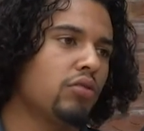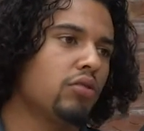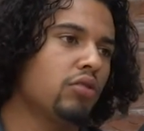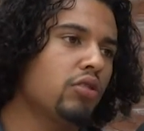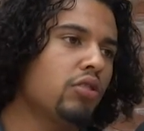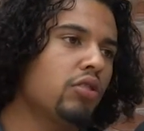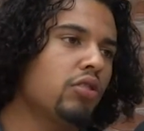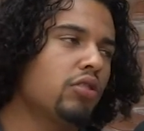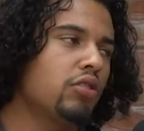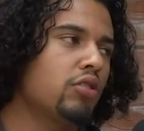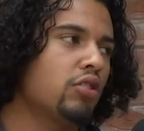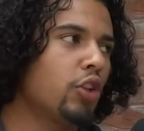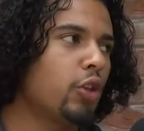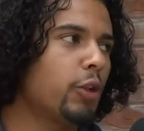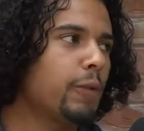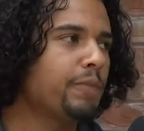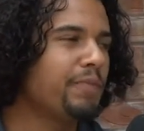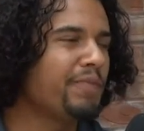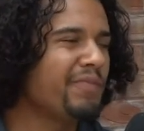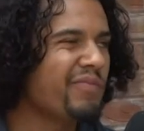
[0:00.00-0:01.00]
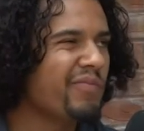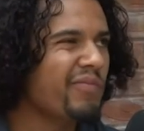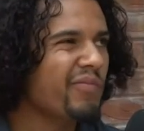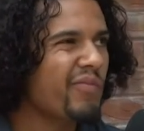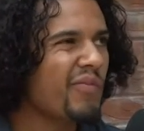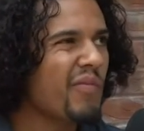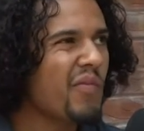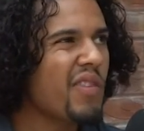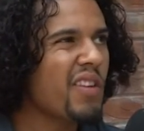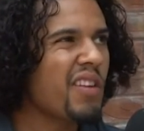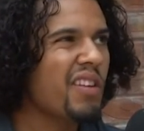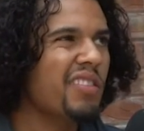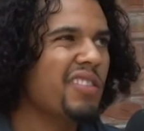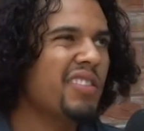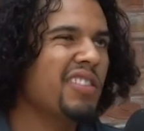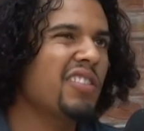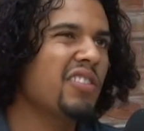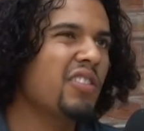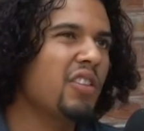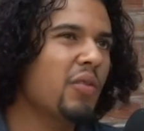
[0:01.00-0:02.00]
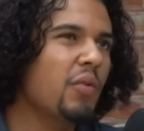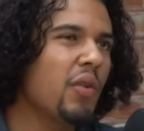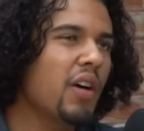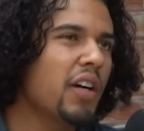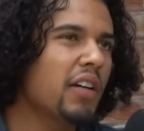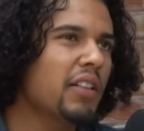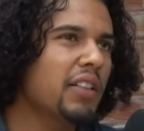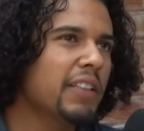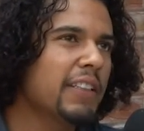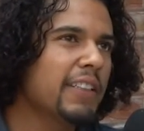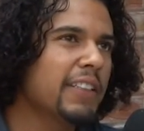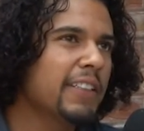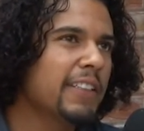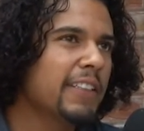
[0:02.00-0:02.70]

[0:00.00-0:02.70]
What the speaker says: It's good. So, you know what?